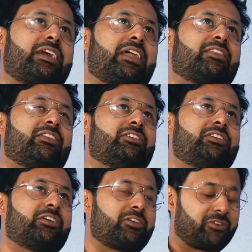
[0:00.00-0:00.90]
get the
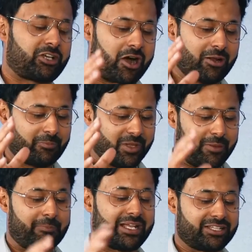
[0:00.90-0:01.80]
deal, if you can't
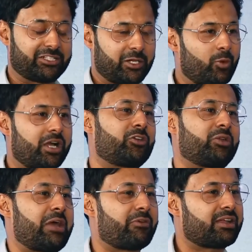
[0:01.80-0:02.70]
make the deal work,
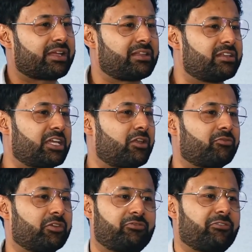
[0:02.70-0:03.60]
you're never going to get the deal
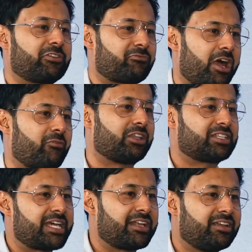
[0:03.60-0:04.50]
of the 55 or
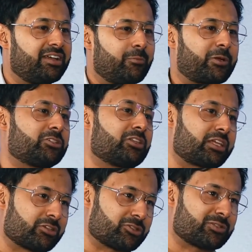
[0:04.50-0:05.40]
the 10 because you're
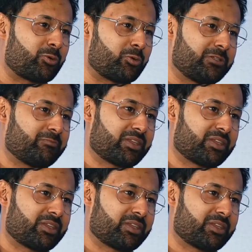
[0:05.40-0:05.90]
thinking too small.